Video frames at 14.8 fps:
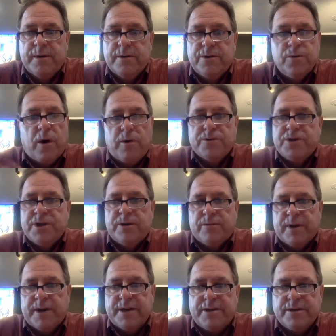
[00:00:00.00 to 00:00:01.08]
through all
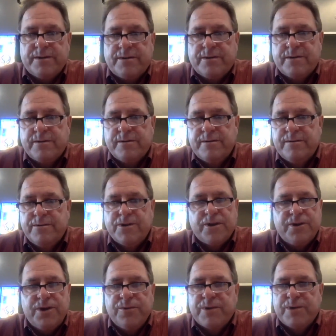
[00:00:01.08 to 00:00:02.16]
generations. So
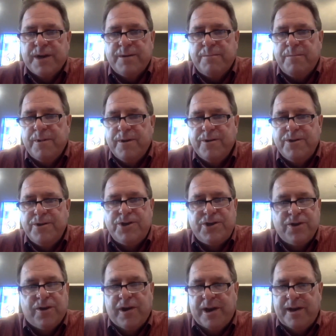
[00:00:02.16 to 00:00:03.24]
you can
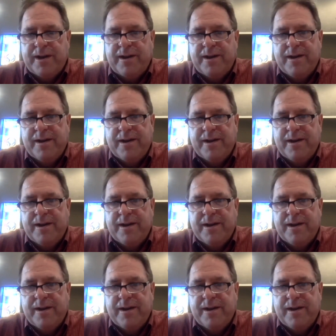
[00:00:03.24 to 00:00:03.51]
surely